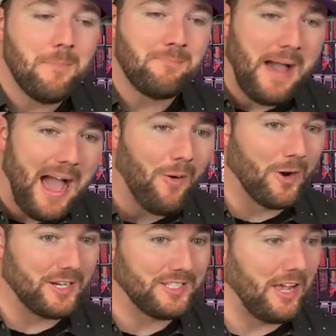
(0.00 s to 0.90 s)

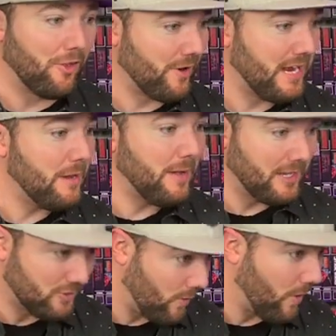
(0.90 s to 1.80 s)
power seller eBay
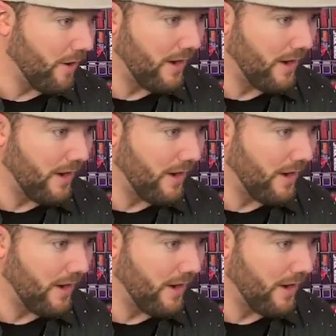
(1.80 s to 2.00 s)
store